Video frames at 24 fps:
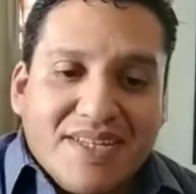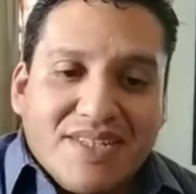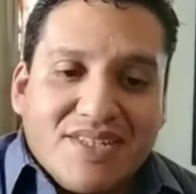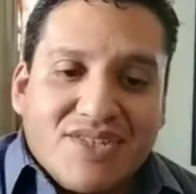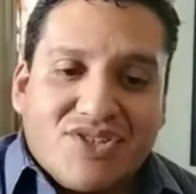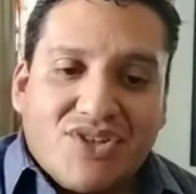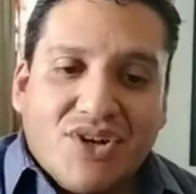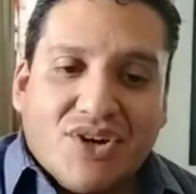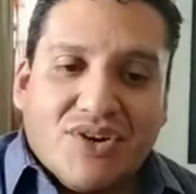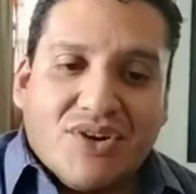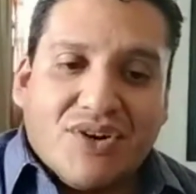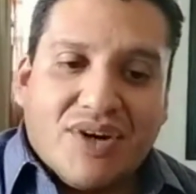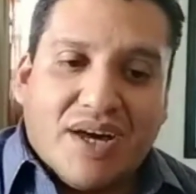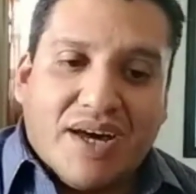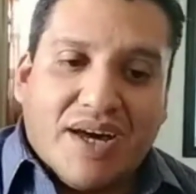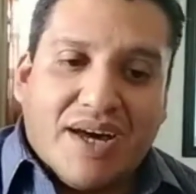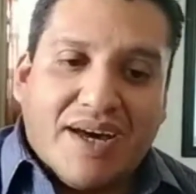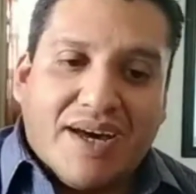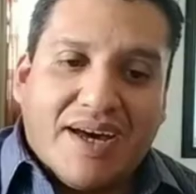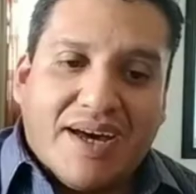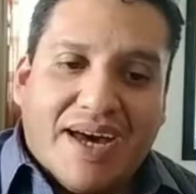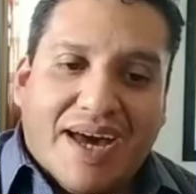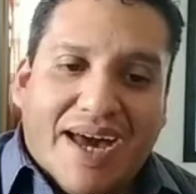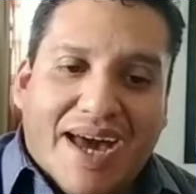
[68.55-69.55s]
So
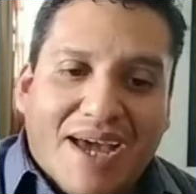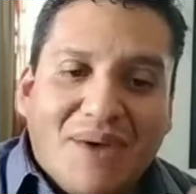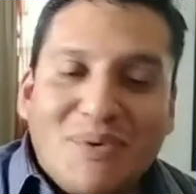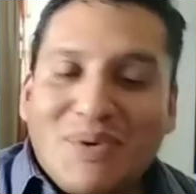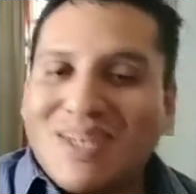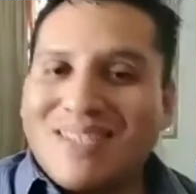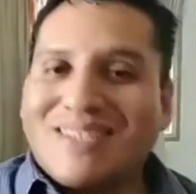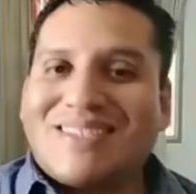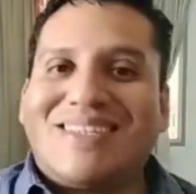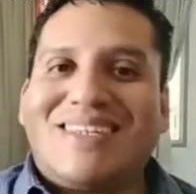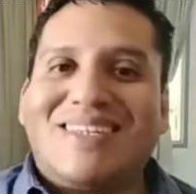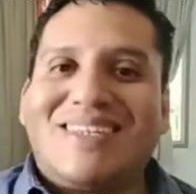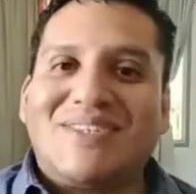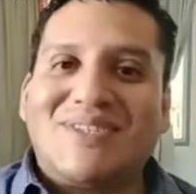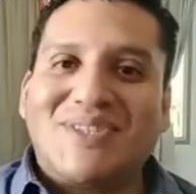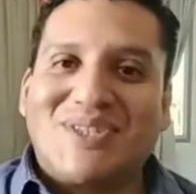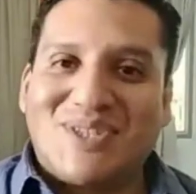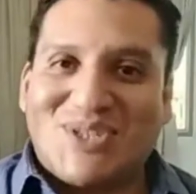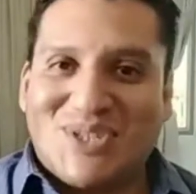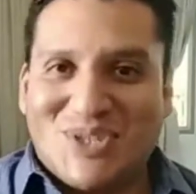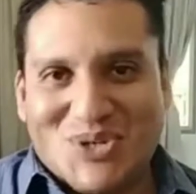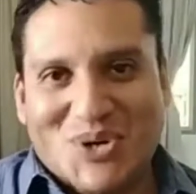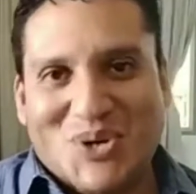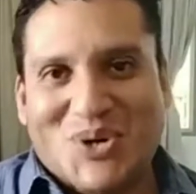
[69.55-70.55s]
I want to tell you
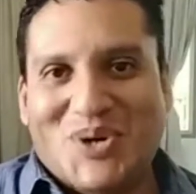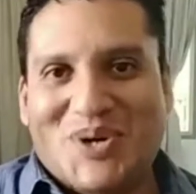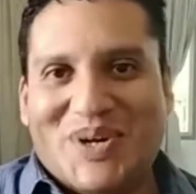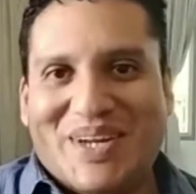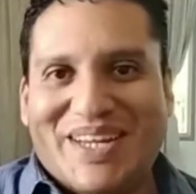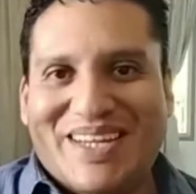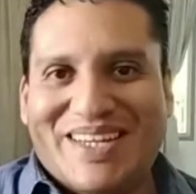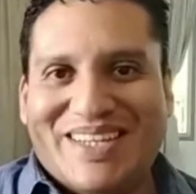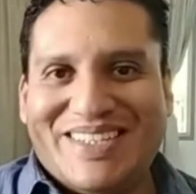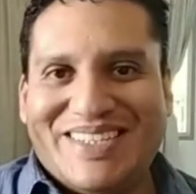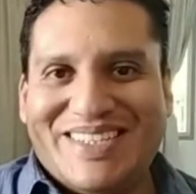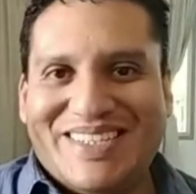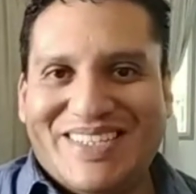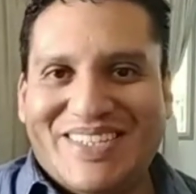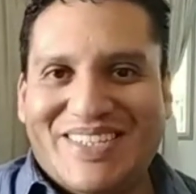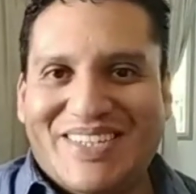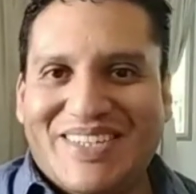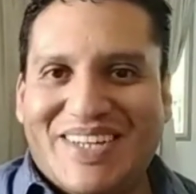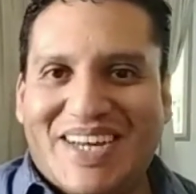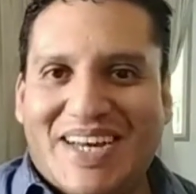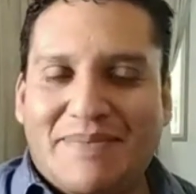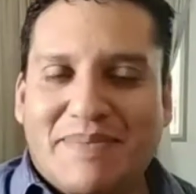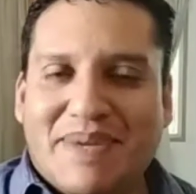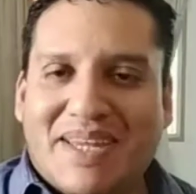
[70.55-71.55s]
a story. You know,
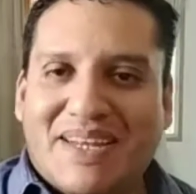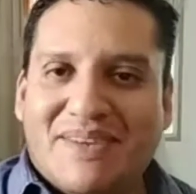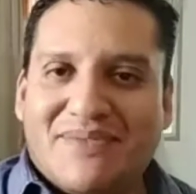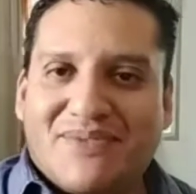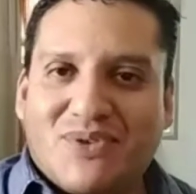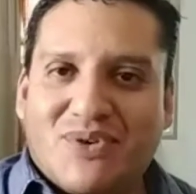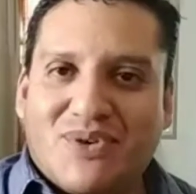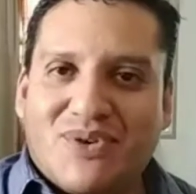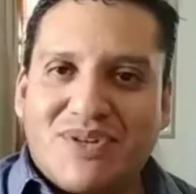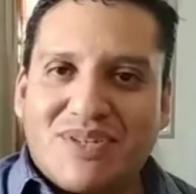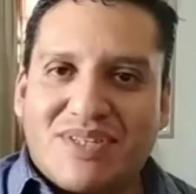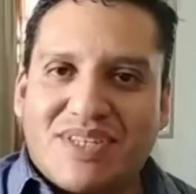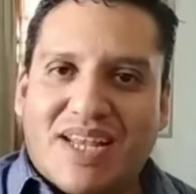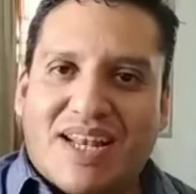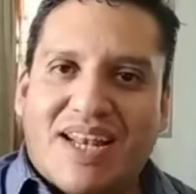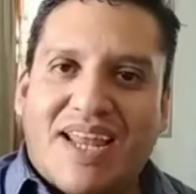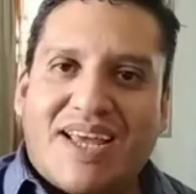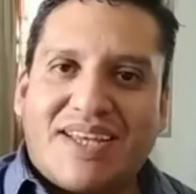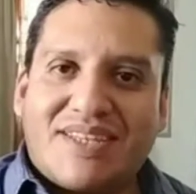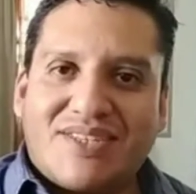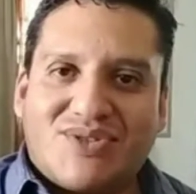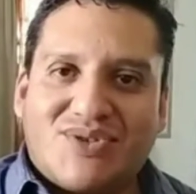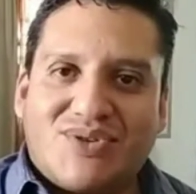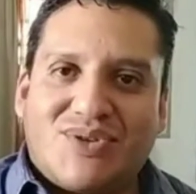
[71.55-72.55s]
I mean, of course, I
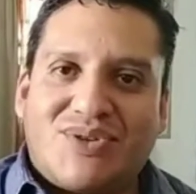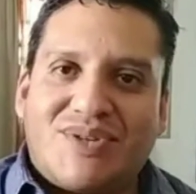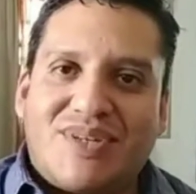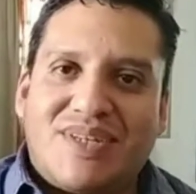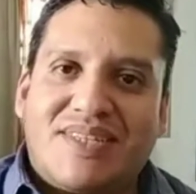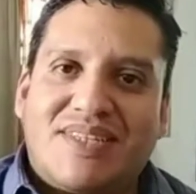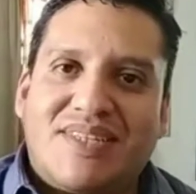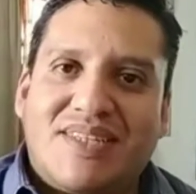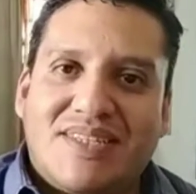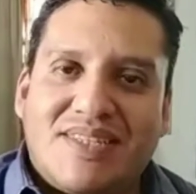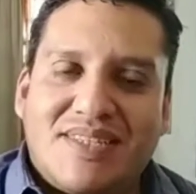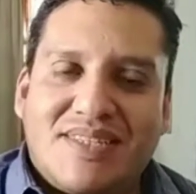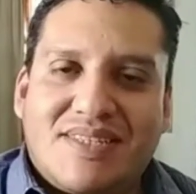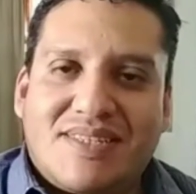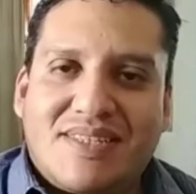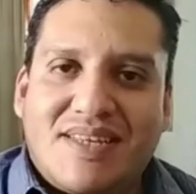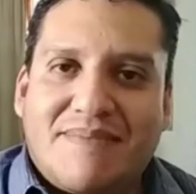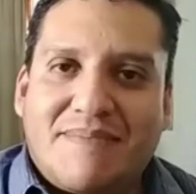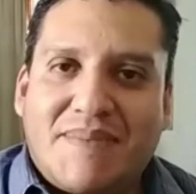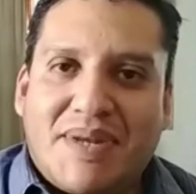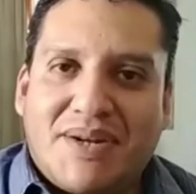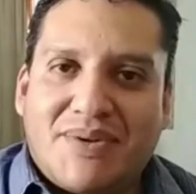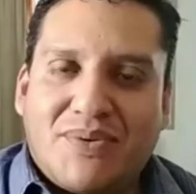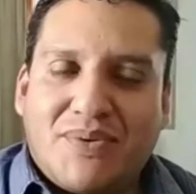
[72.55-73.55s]
like stories, and this is
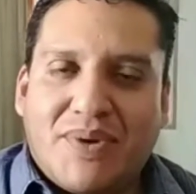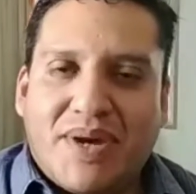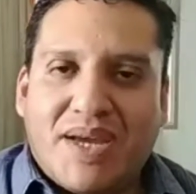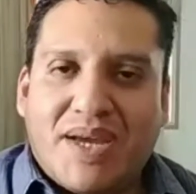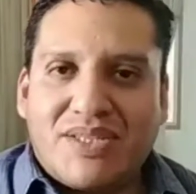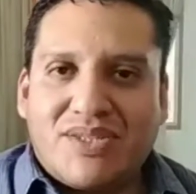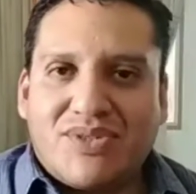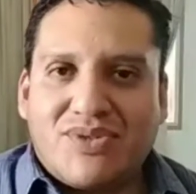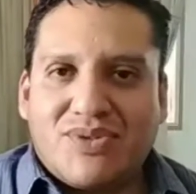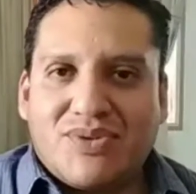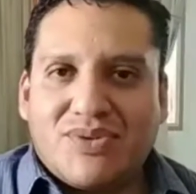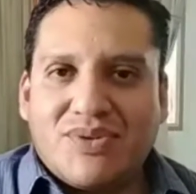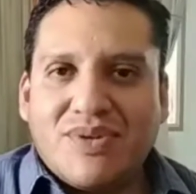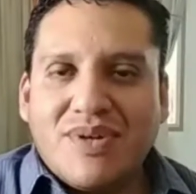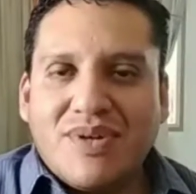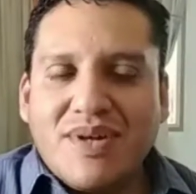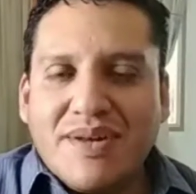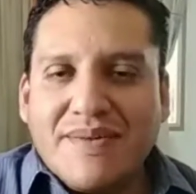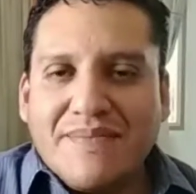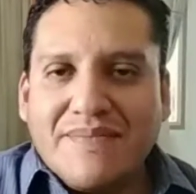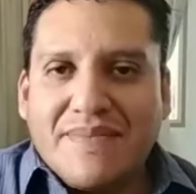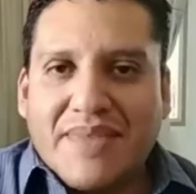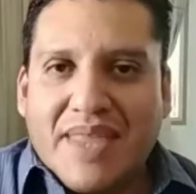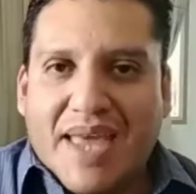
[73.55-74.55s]
a better way to
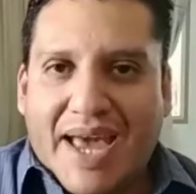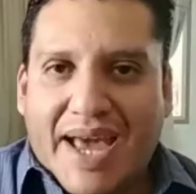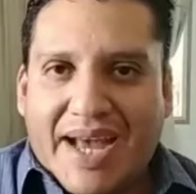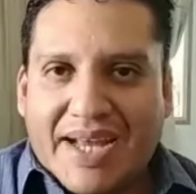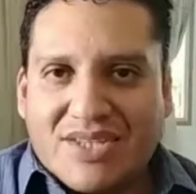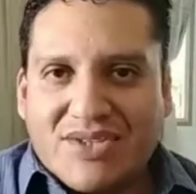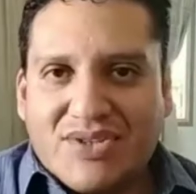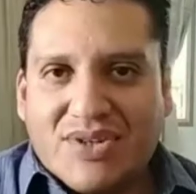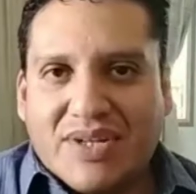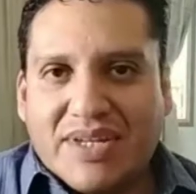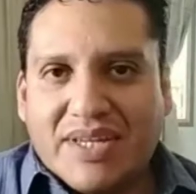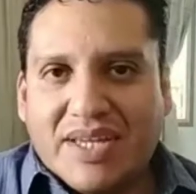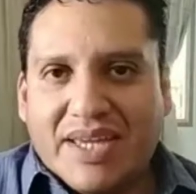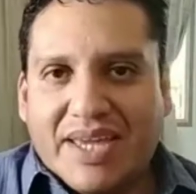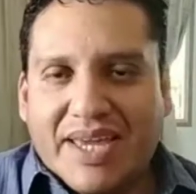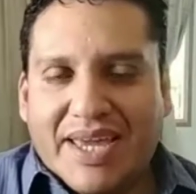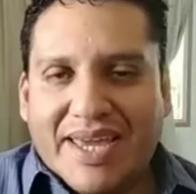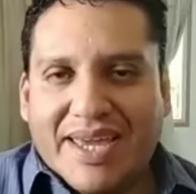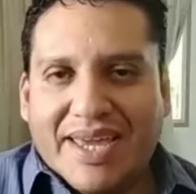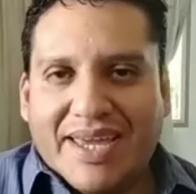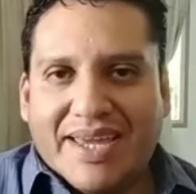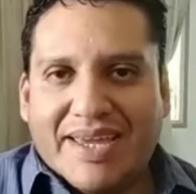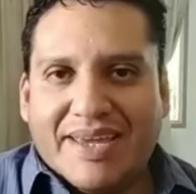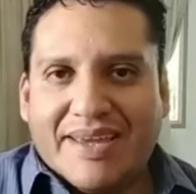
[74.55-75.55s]
actually
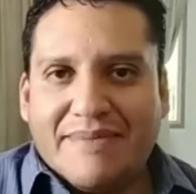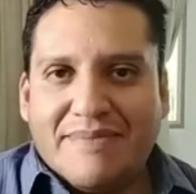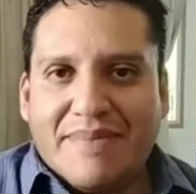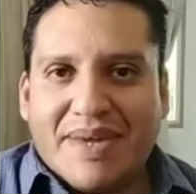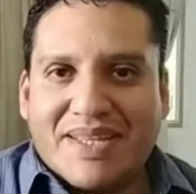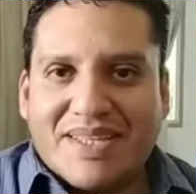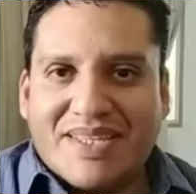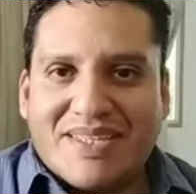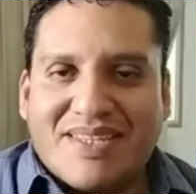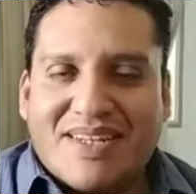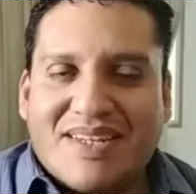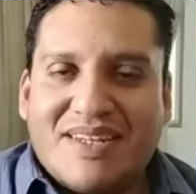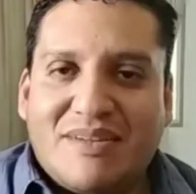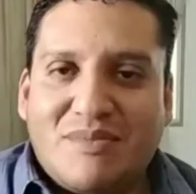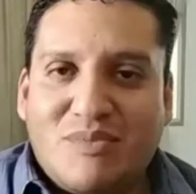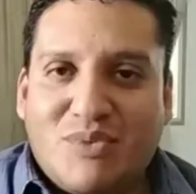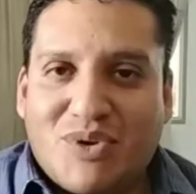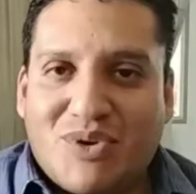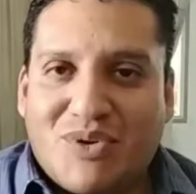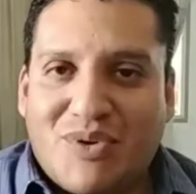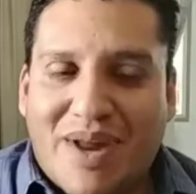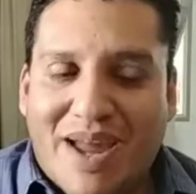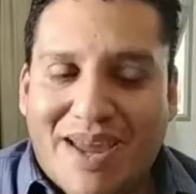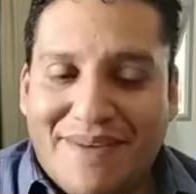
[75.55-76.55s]
make this a little
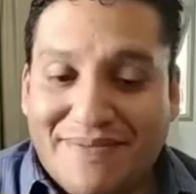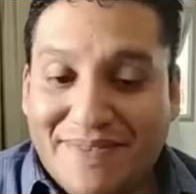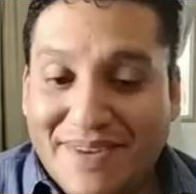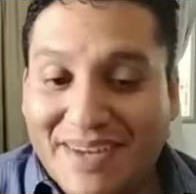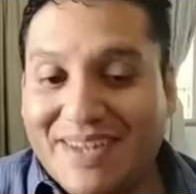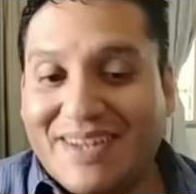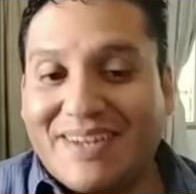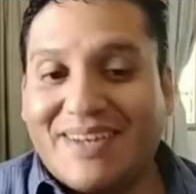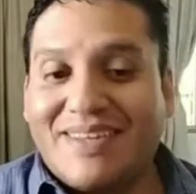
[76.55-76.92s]
more graphic.